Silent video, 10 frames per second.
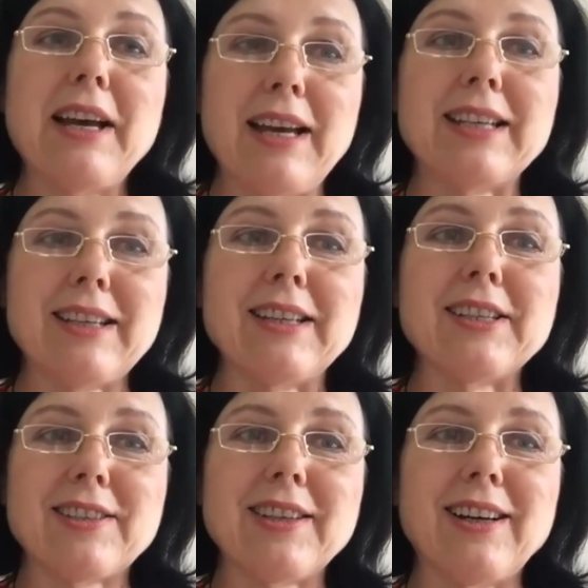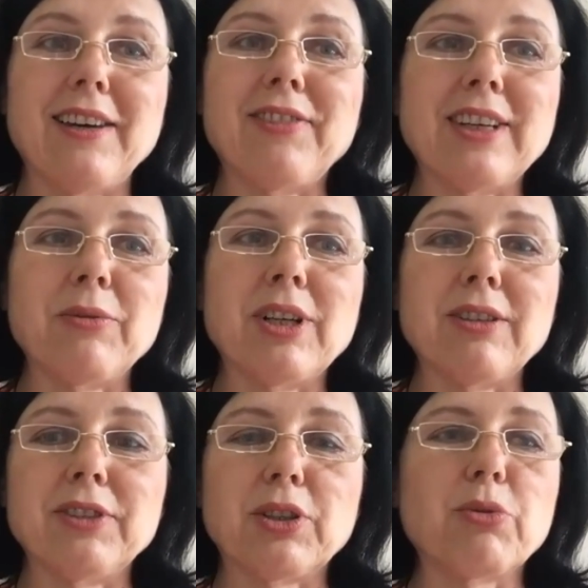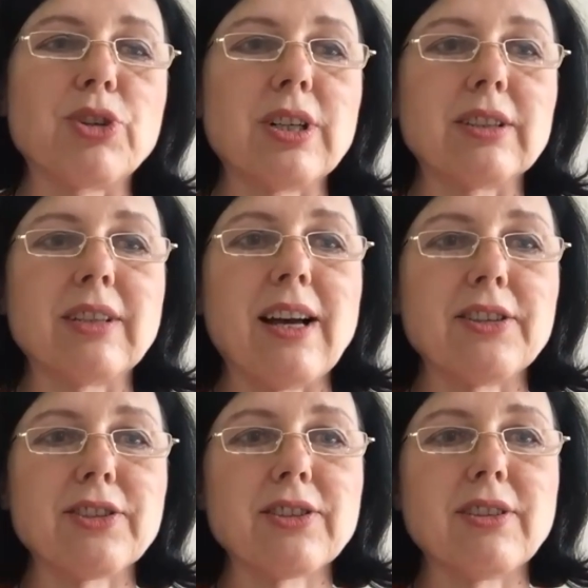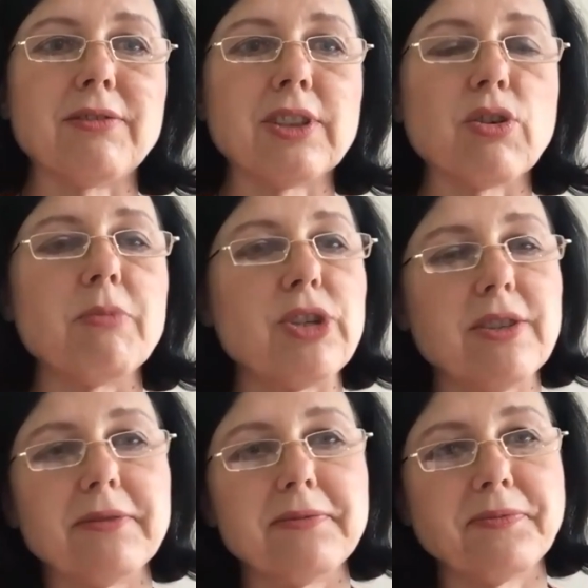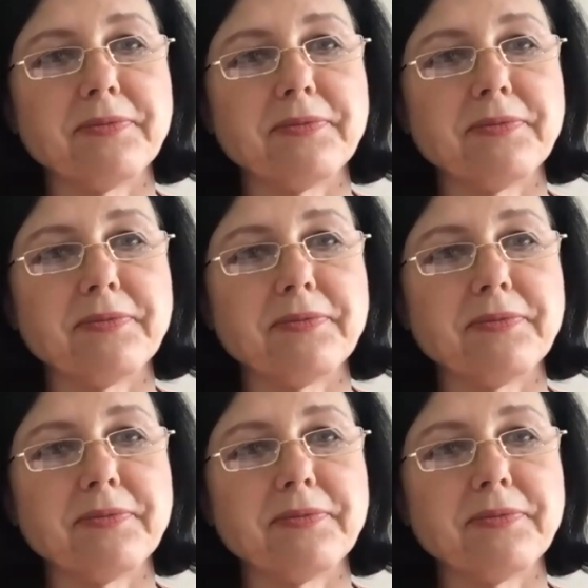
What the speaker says: It is, I think, one of the crucial tasks of the Commission.